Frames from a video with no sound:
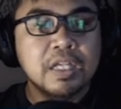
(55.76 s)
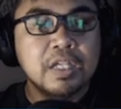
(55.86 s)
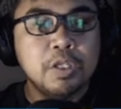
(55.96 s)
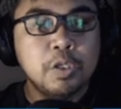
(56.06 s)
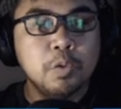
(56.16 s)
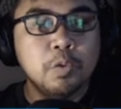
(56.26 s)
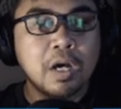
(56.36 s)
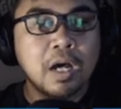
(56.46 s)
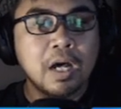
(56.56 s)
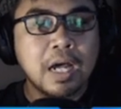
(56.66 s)
you
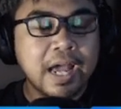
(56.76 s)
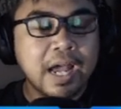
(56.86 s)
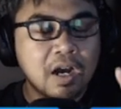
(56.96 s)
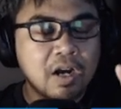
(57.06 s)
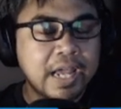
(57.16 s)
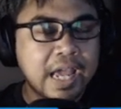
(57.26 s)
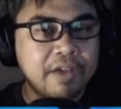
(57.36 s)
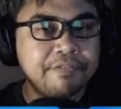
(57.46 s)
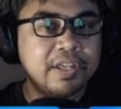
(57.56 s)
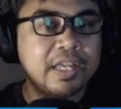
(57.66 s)
are
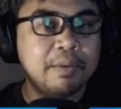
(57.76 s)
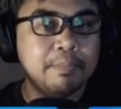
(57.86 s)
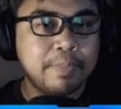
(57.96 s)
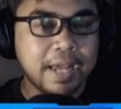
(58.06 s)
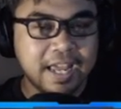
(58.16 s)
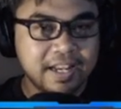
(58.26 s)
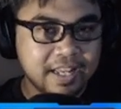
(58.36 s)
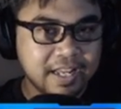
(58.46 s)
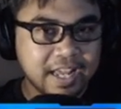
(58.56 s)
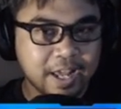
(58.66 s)
having a bad
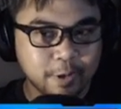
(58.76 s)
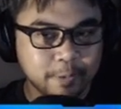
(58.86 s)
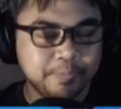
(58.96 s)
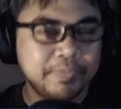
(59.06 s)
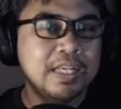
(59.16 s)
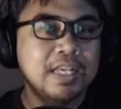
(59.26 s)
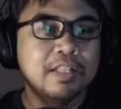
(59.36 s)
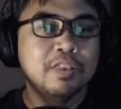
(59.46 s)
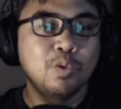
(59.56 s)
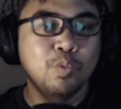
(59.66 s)
account,
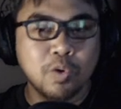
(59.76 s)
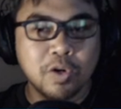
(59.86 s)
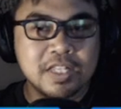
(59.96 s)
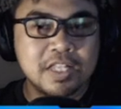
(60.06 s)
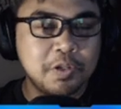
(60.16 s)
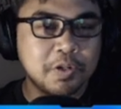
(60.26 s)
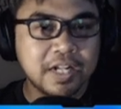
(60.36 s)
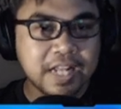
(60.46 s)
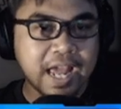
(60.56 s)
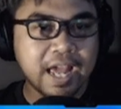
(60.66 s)
the worst that you can
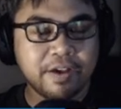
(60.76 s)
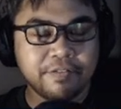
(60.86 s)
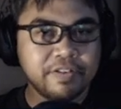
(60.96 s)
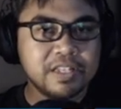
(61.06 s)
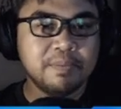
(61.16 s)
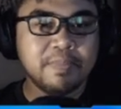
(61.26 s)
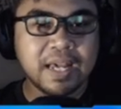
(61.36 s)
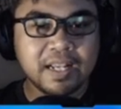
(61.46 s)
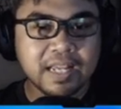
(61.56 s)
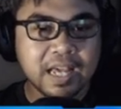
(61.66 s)
have as a
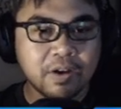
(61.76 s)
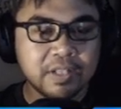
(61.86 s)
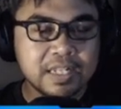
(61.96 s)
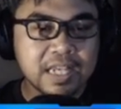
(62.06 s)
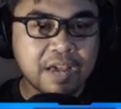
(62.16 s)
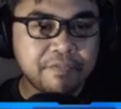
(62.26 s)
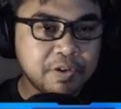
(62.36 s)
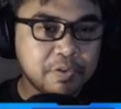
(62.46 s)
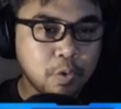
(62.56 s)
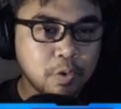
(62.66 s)
bad account is having
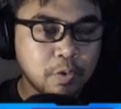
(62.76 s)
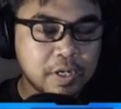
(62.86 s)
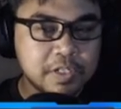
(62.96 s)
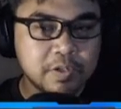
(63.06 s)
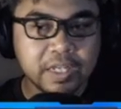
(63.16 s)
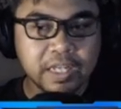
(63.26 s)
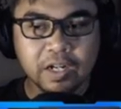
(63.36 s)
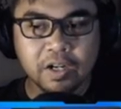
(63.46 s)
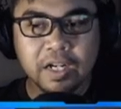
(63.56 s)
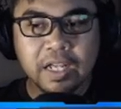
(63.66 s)
Roko as your
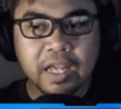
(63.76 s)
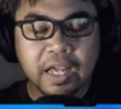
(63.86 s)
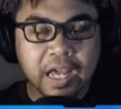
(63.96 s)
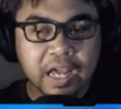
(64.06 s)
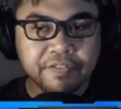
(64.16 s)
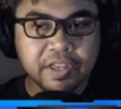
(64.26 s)
healer having